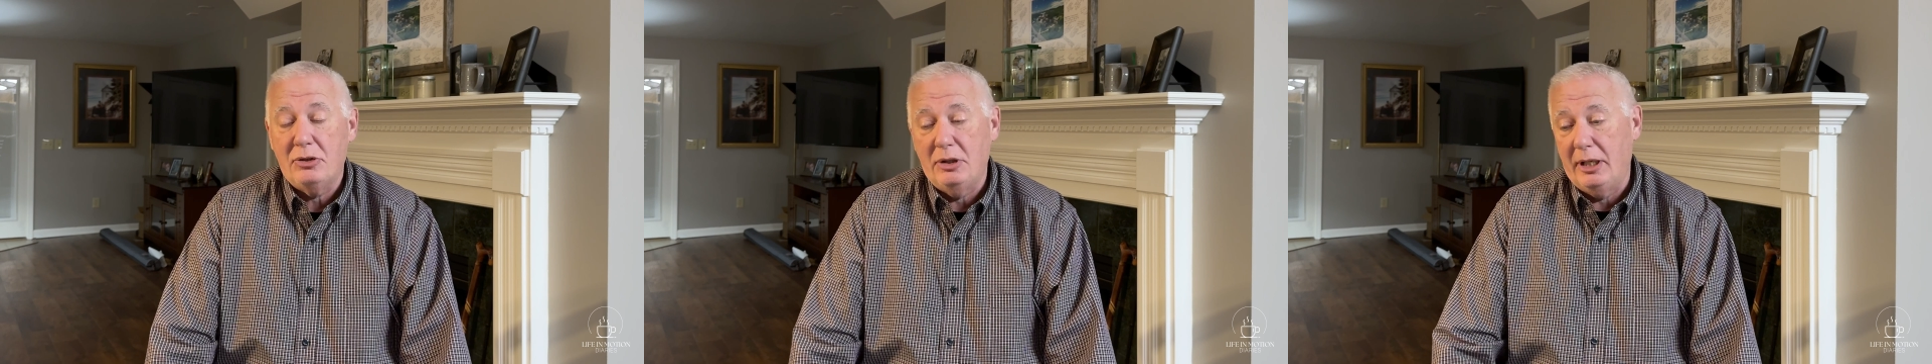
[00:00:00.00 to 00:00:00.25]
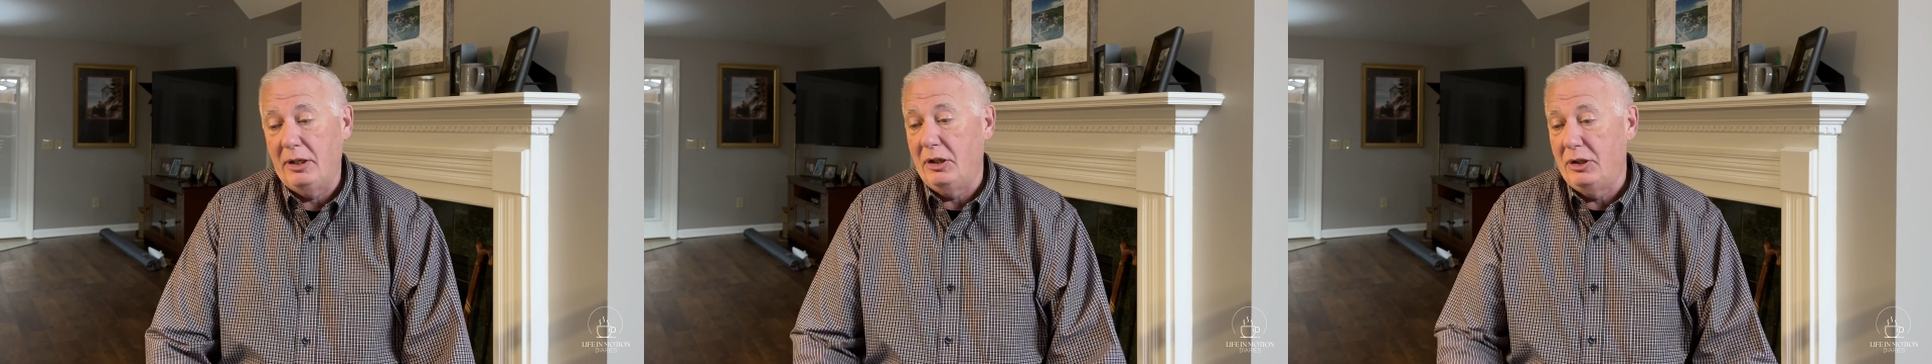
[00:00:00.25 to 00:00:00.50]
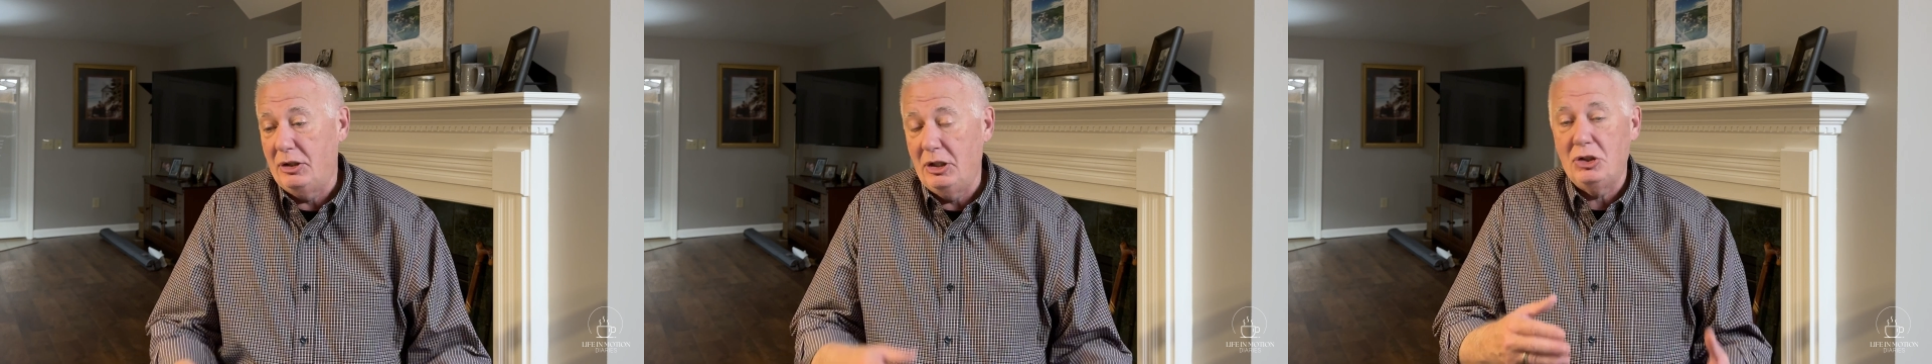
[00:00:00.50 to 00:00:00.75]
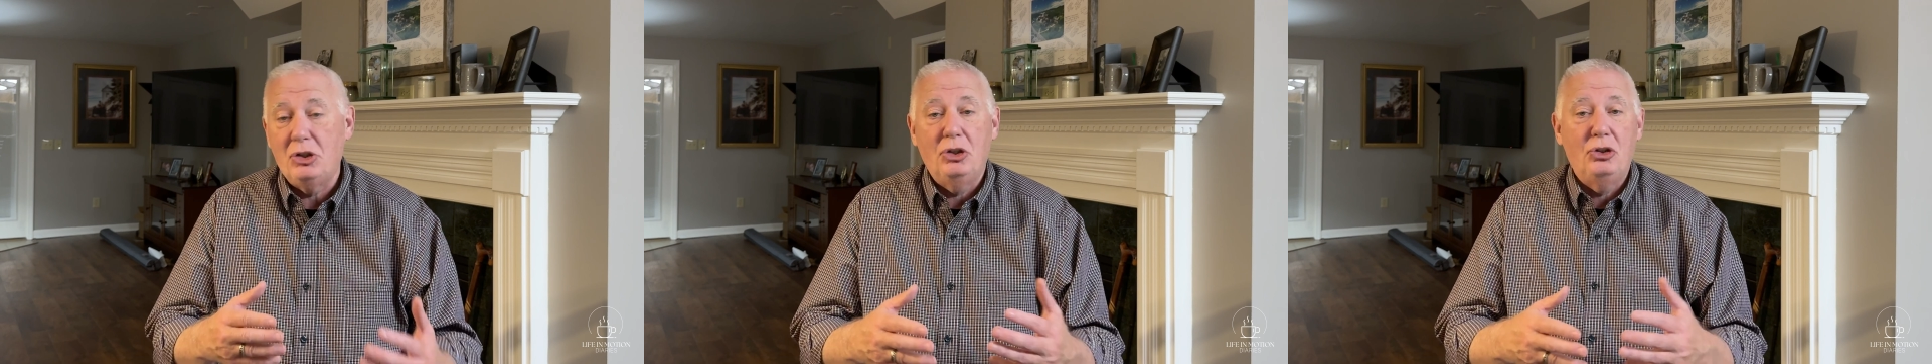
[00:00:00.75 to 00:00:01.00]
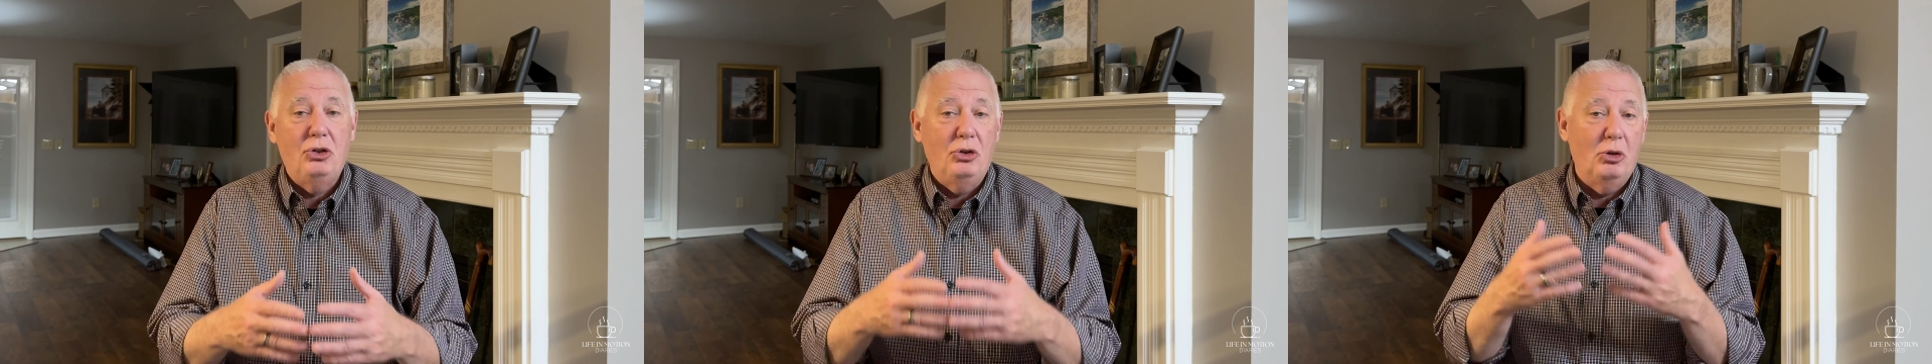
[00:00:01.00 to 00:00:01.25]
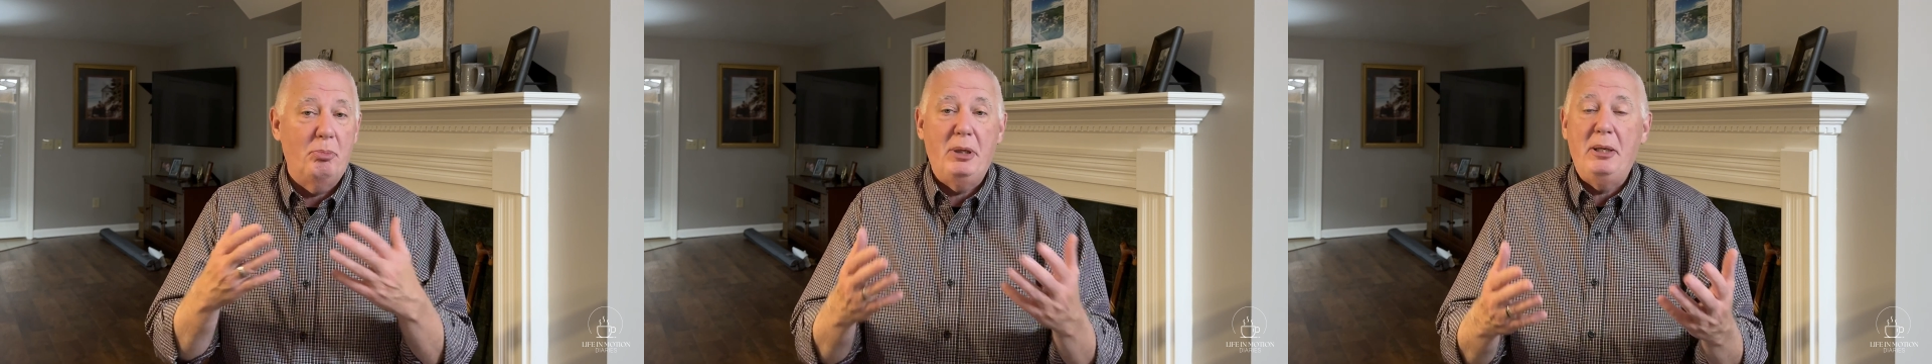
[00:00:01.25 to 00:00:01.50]
And in addition to
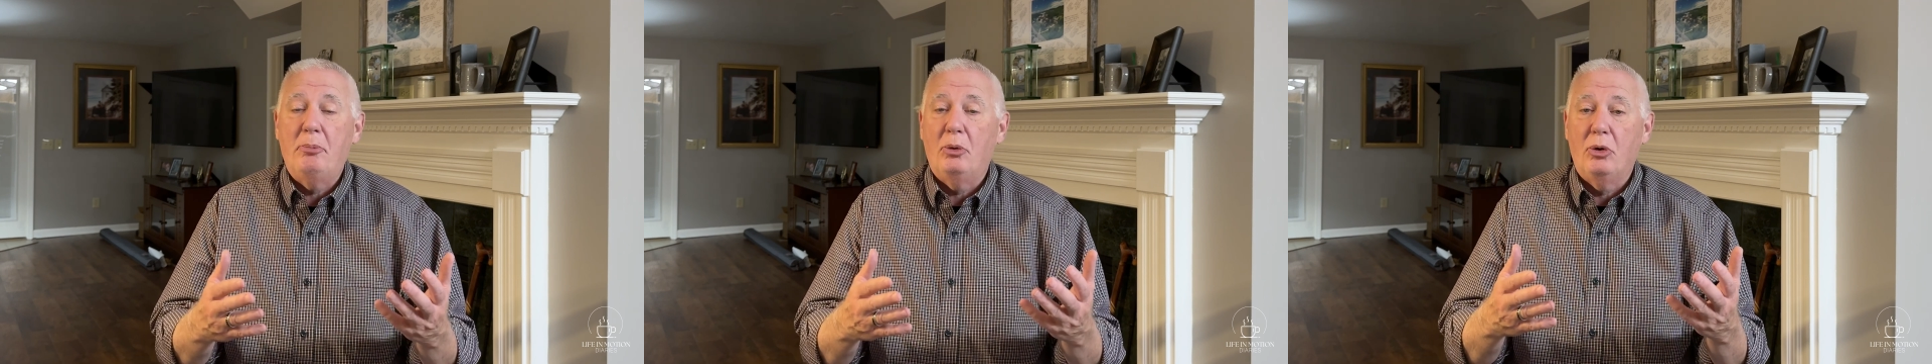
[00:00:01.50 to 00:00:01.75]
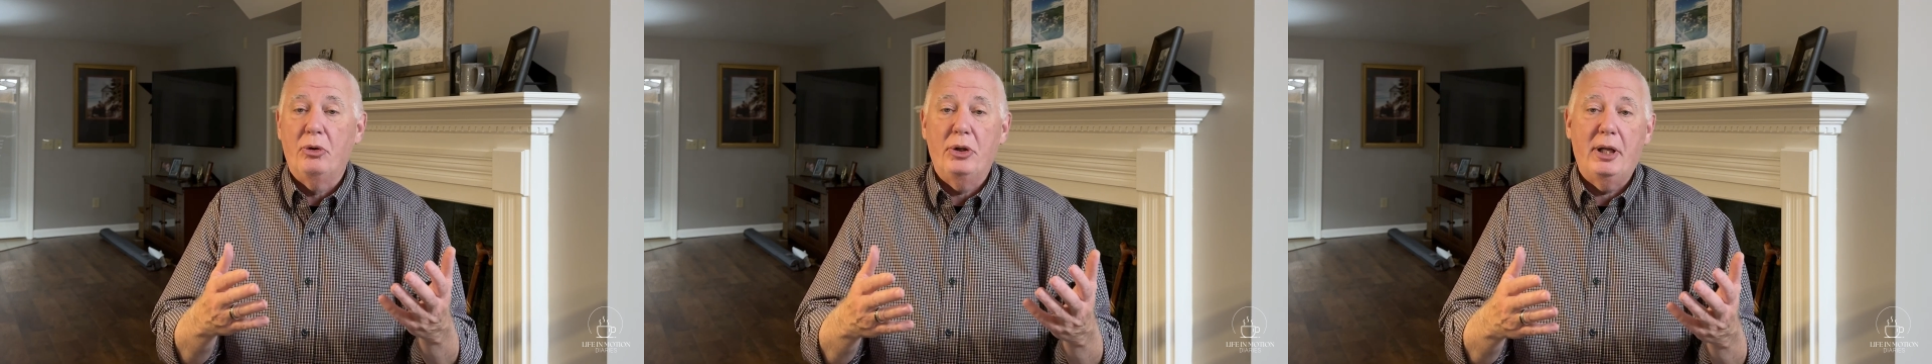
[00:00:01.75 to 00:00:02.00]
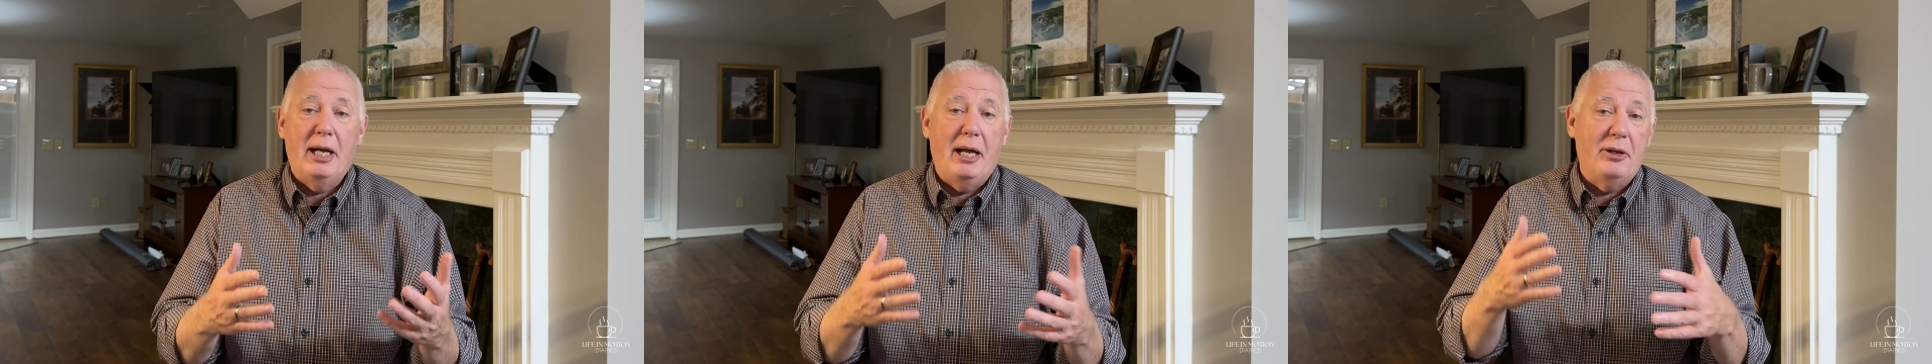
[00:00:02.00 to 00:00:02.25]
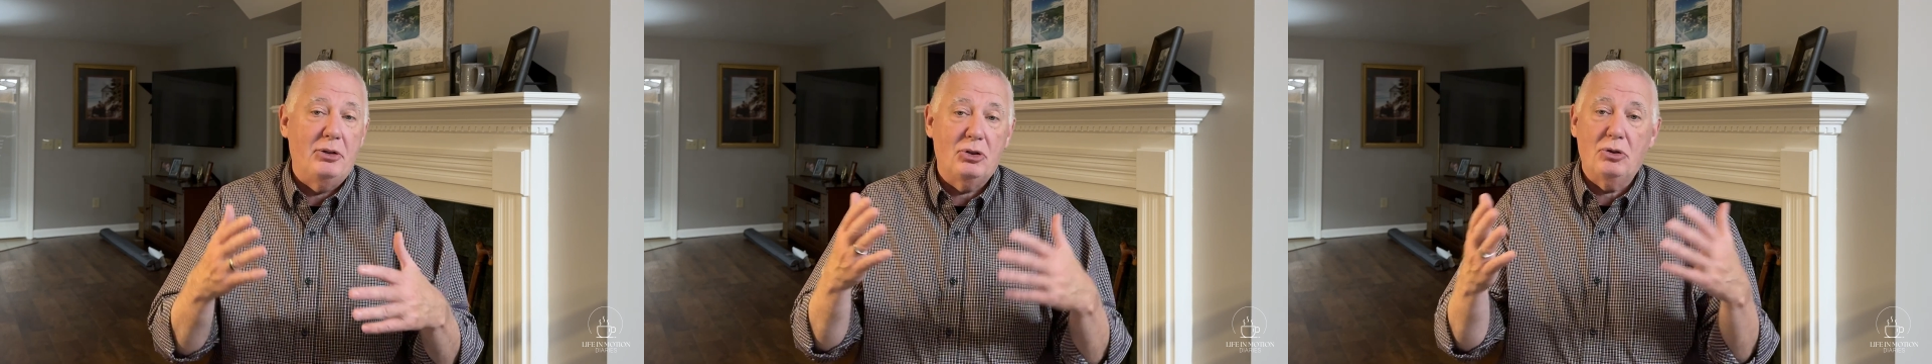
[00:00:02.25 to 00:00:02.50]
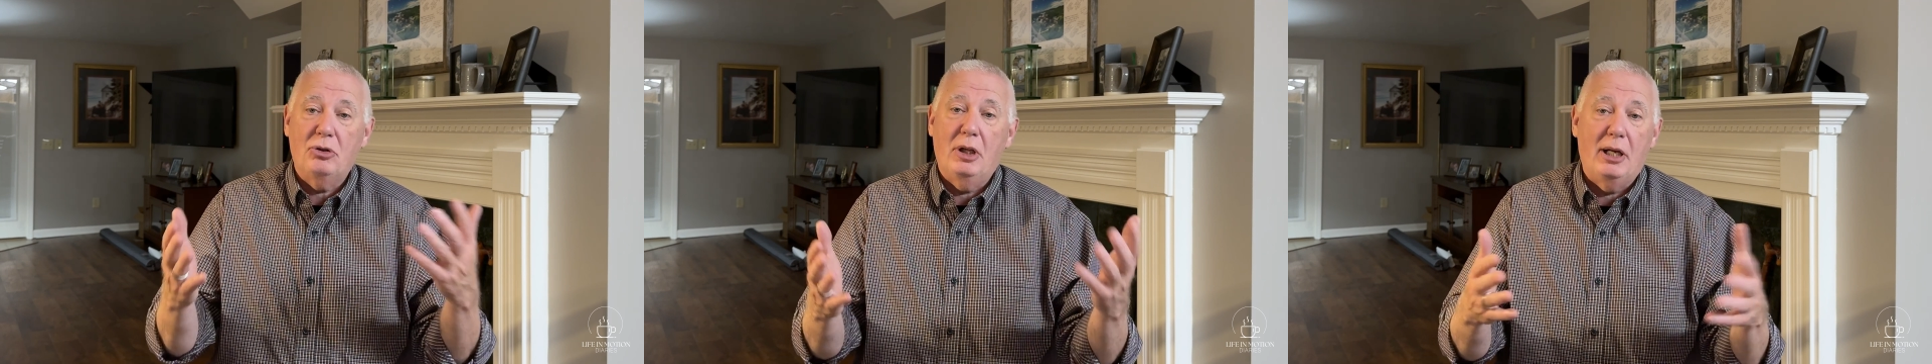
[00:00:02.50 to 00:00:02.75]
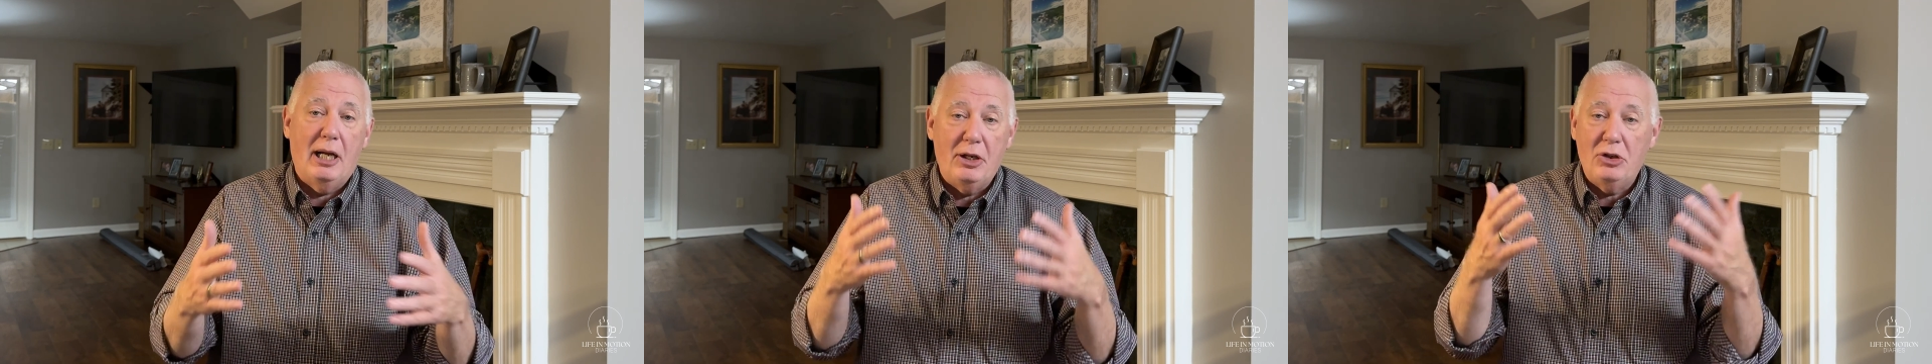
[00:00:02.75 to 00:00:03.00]
the people that I